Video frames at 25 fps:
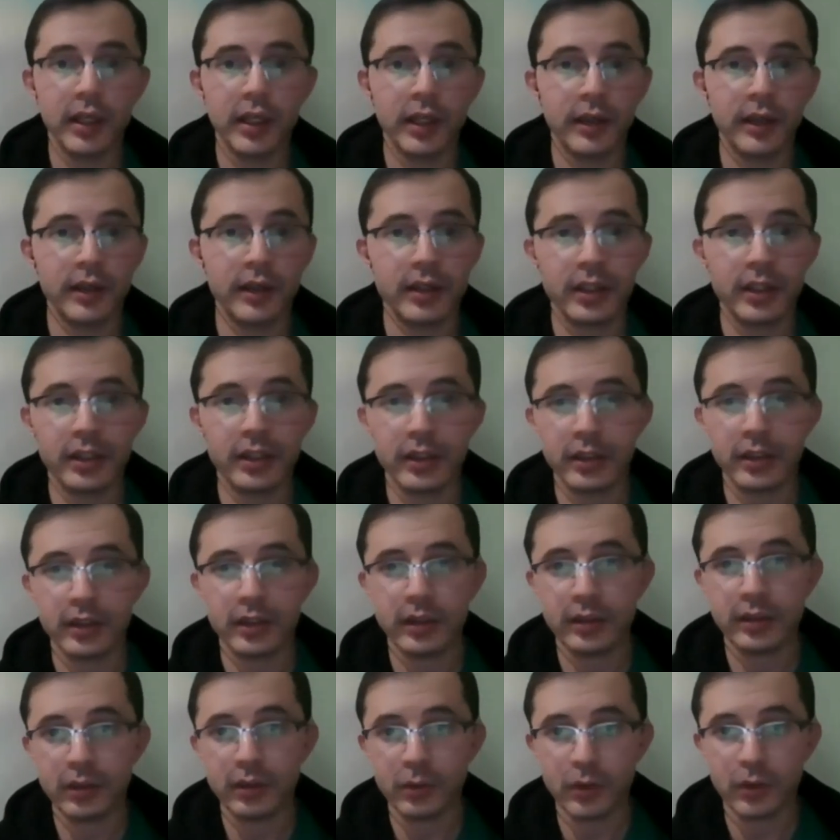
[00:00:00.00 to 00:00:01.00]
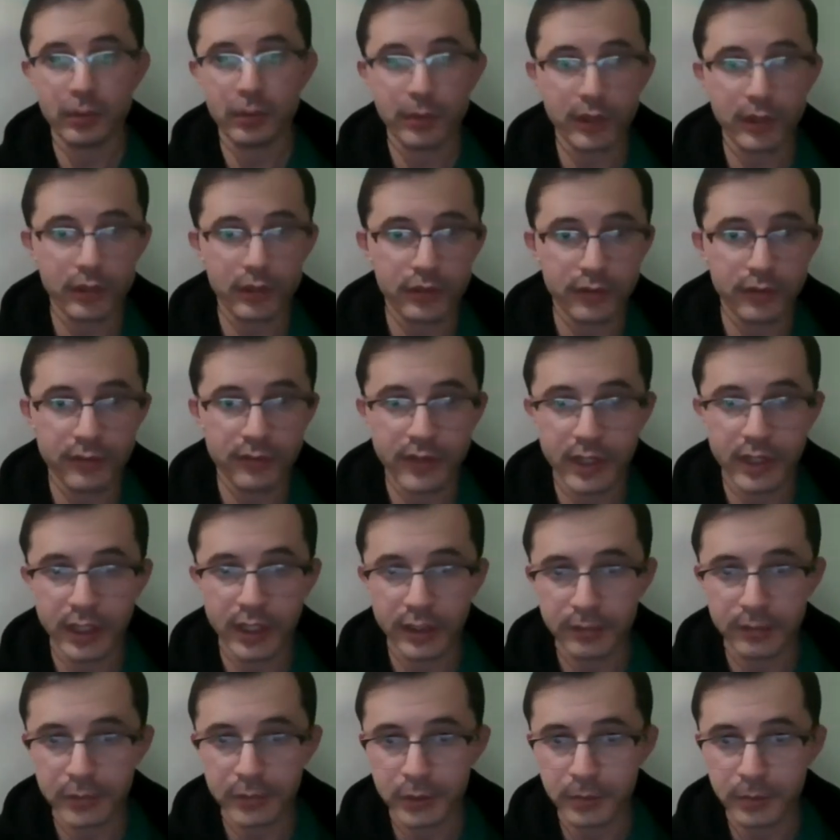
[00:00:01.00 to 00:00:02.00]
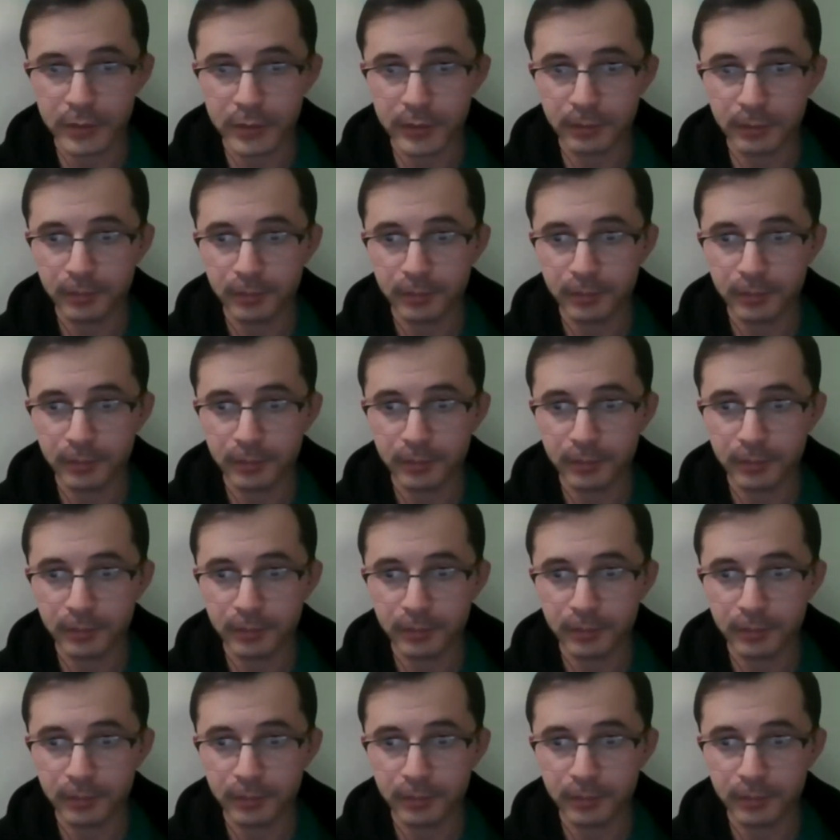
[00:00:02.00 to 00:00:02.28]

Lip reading: and the lower part of the abdomen.